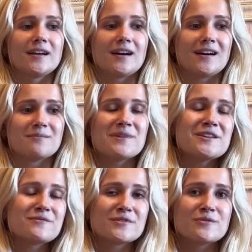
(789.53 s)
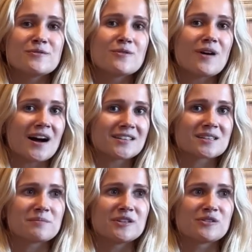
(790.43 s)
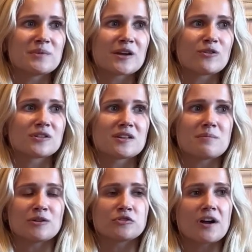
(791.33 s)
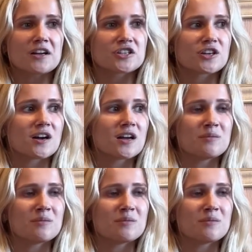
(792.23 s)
Many of you asked me to make content about Russia,